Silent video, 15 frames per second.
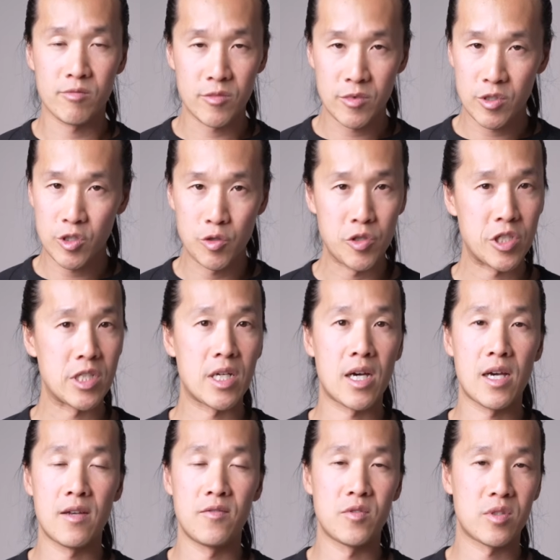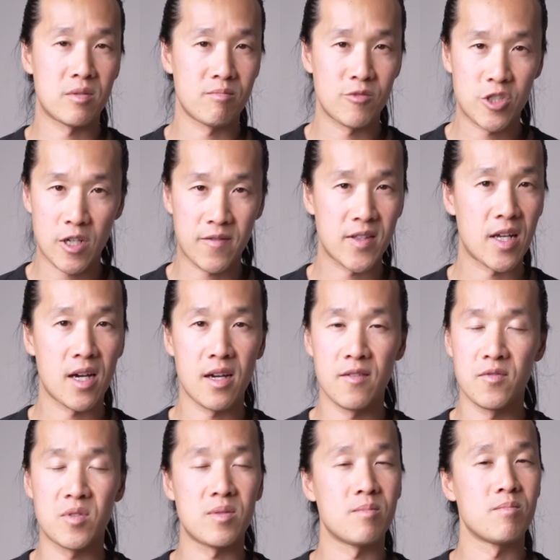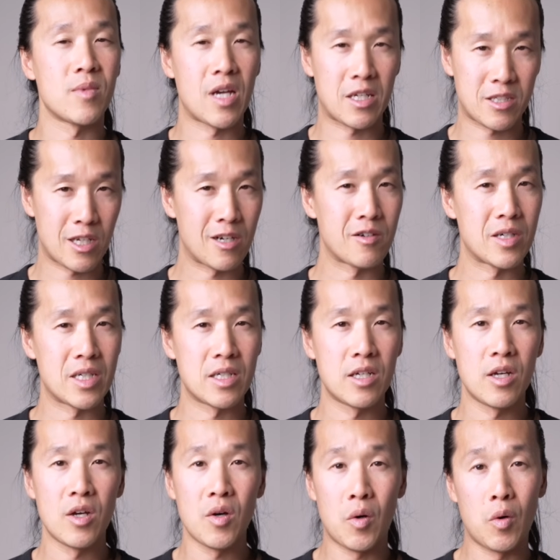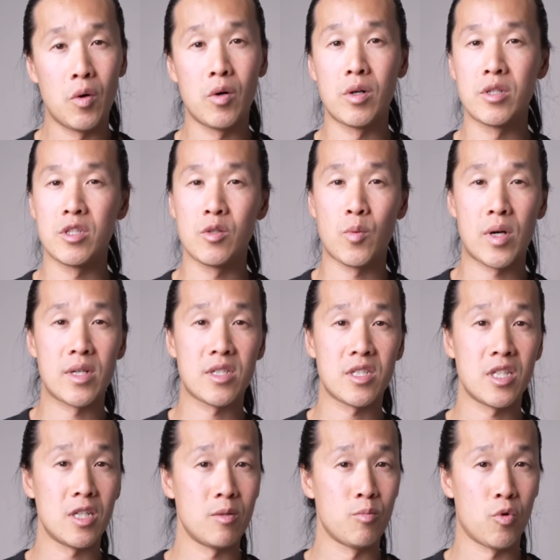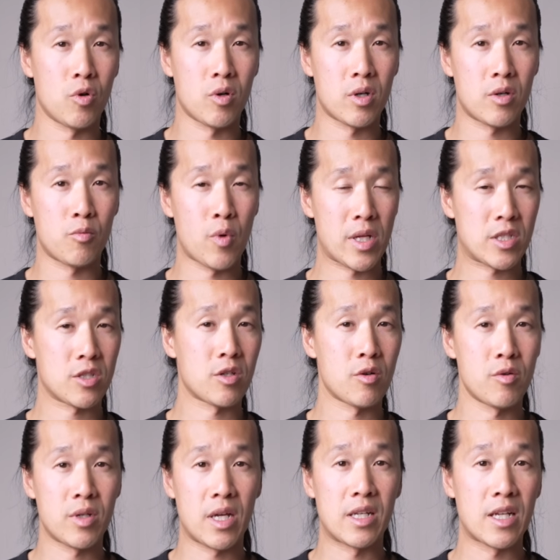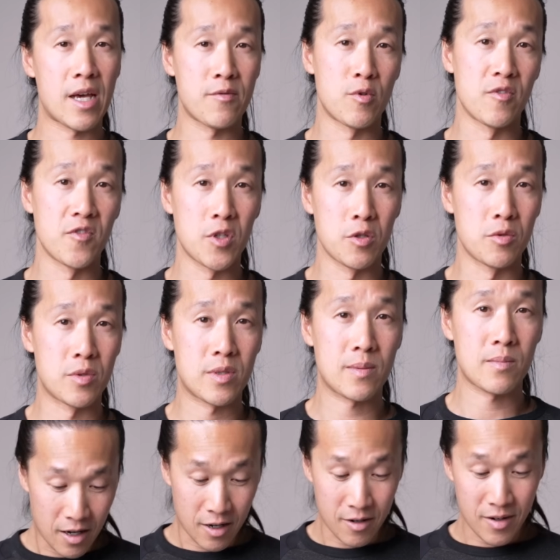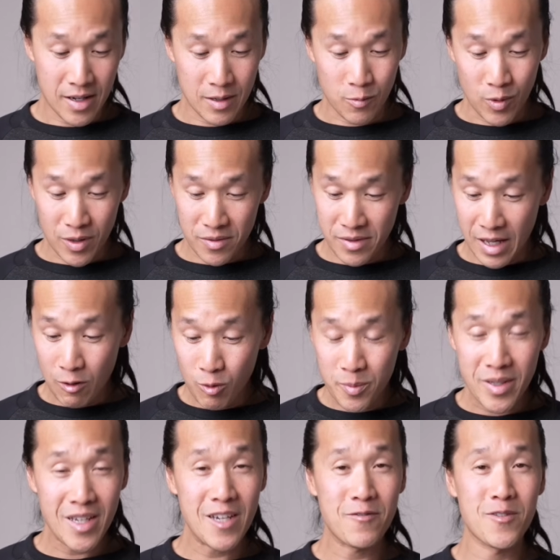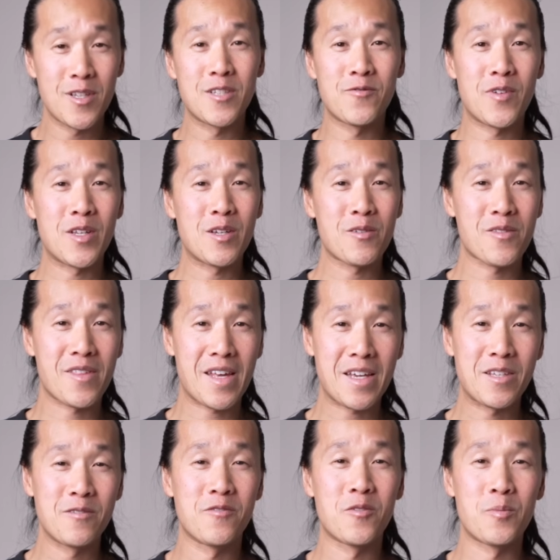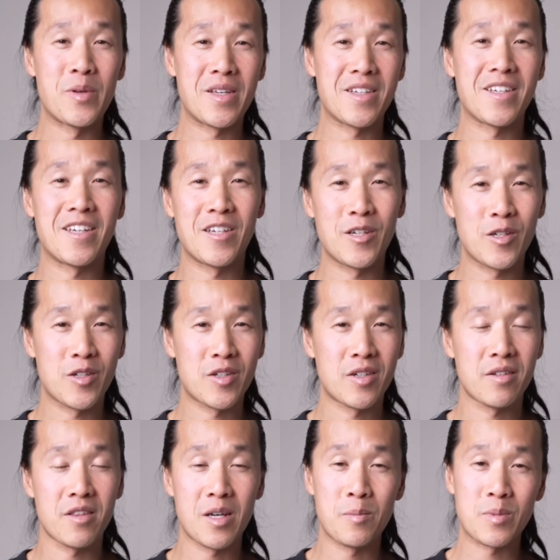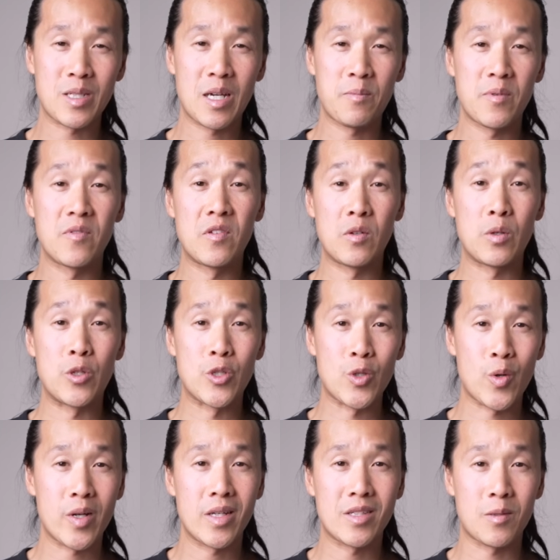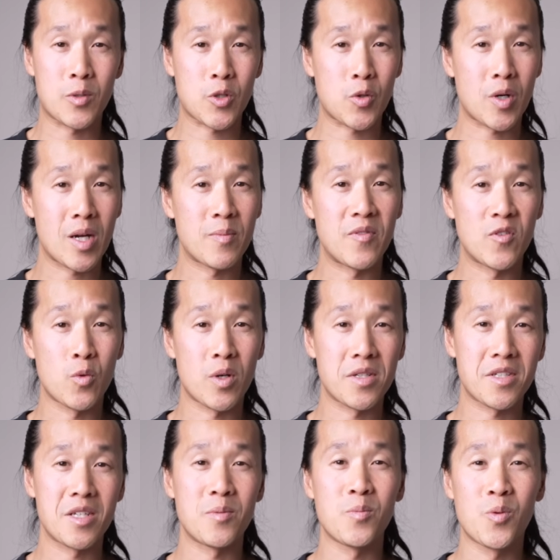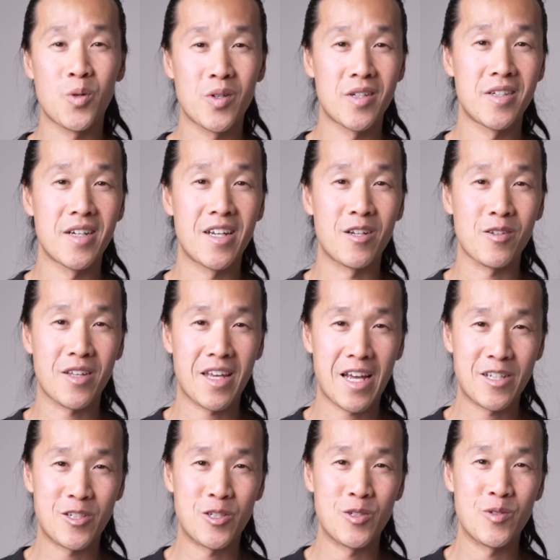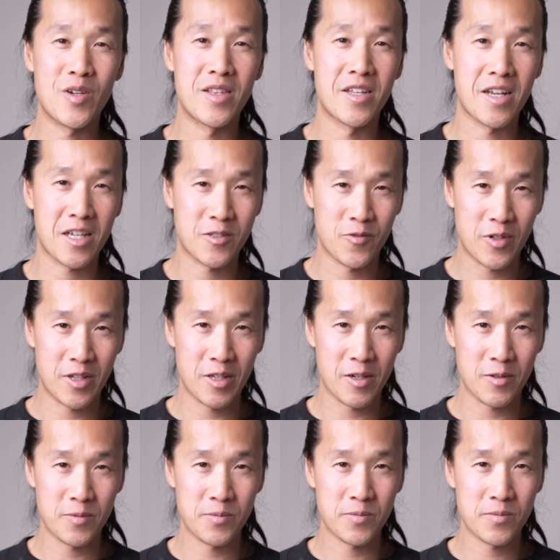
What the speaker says: sushi knives, chef knives, etc.? Or do you want to see more whetstone and knife reviews? All right, well, that will be it for this video. Thank you for being here. Thumbs up if you enjoyed it. Subscribe if you want to see more, and I'll catch you in the next video.